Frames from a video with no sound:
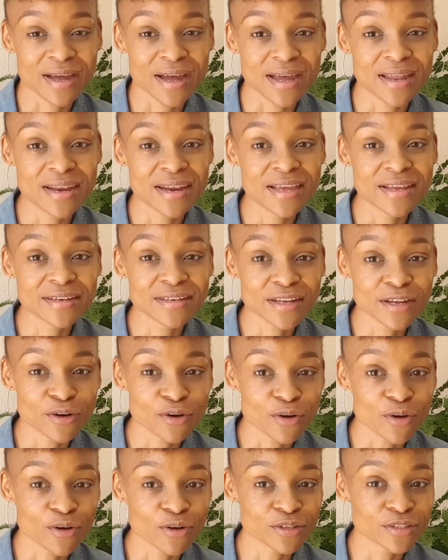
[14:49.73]
learned a
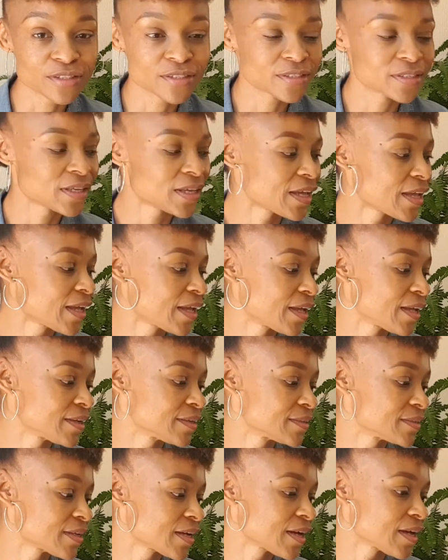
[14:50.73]
lot,
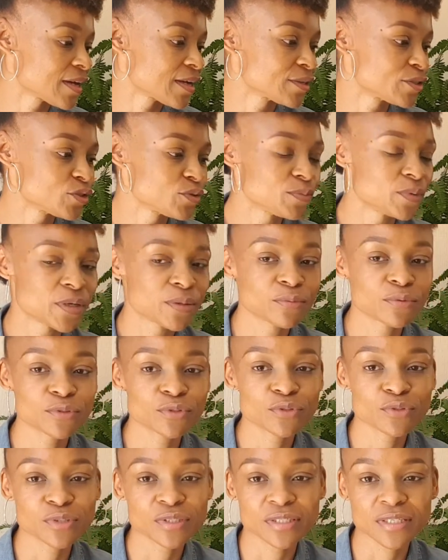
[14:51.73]
and to be able
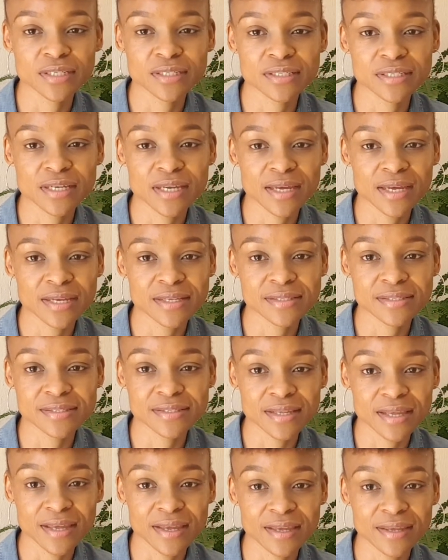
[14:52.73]
to sit here and
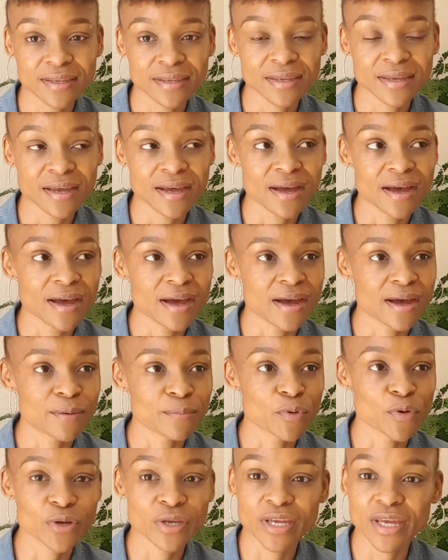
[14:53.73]
say I'm
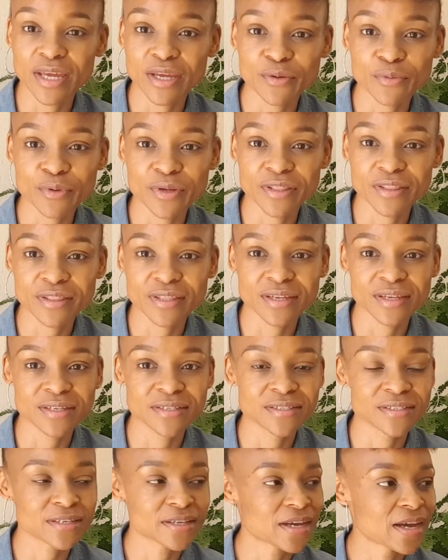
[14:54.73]
okay with
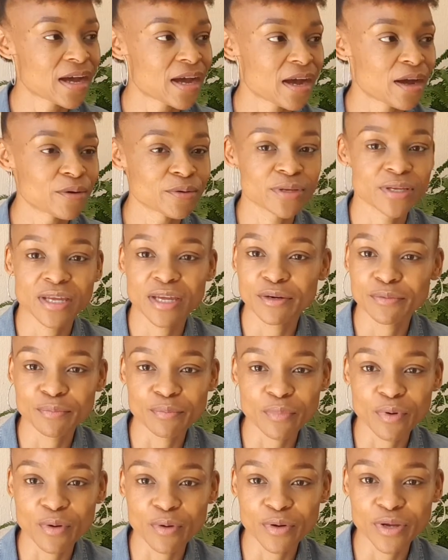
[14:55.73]
it, I'll get
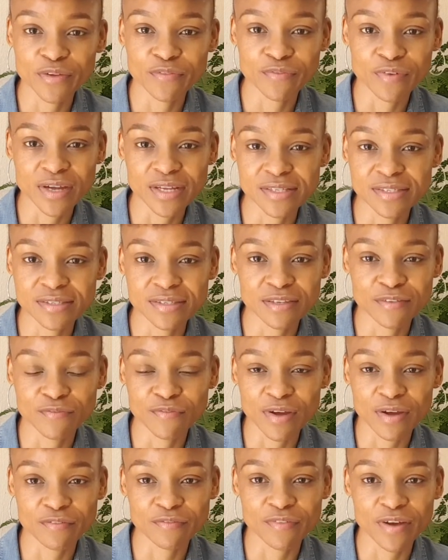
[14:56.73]
more if I
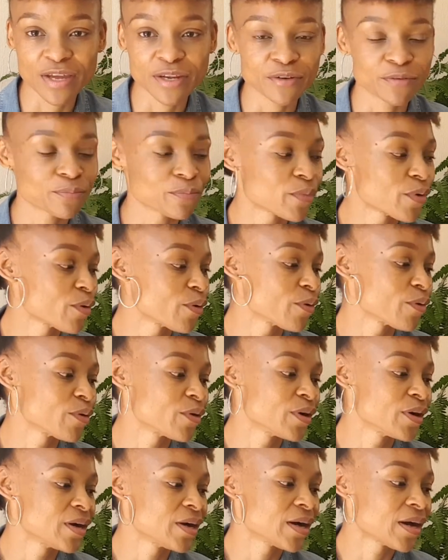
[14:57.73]
find more.
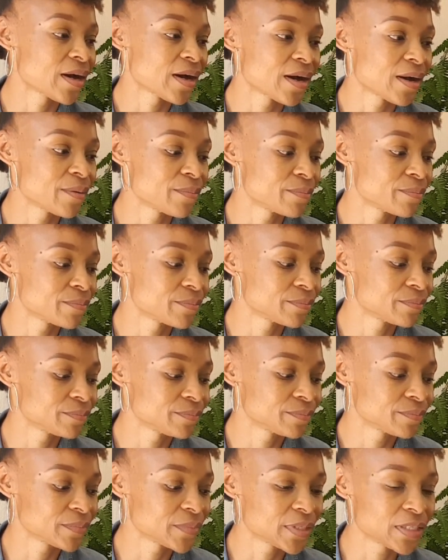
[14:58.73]

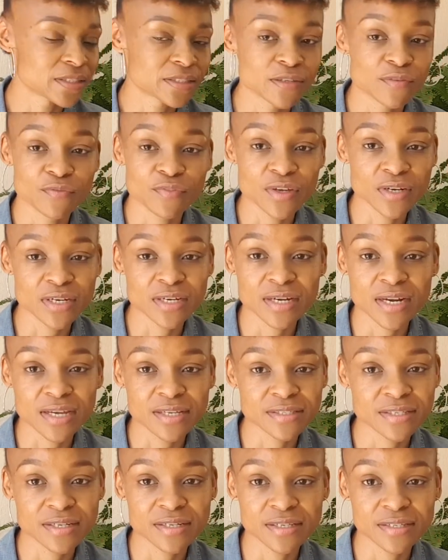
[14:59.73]
It's a very
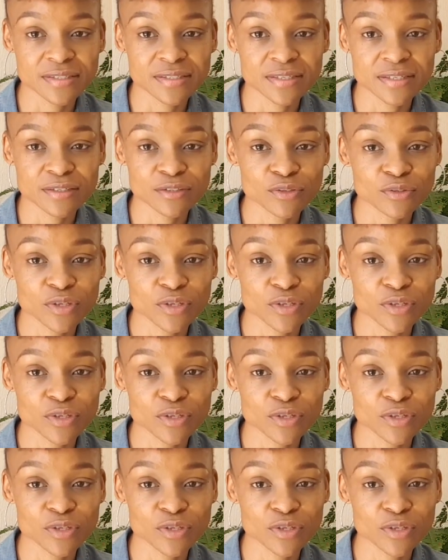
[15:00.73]
nice and easy to